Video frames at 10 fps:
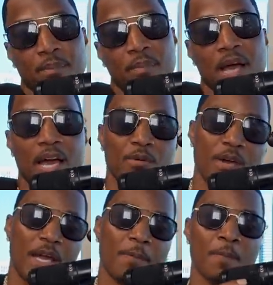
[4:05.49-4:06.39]
your mind
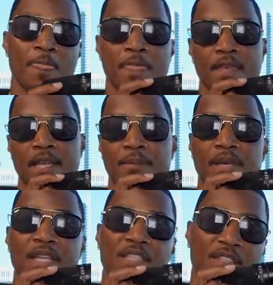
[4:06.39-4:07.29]
right. You know what I
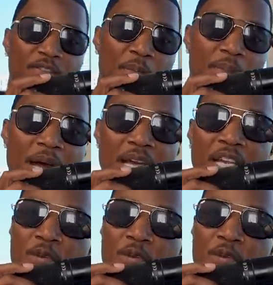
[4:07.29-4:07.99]
mean? Because if your mind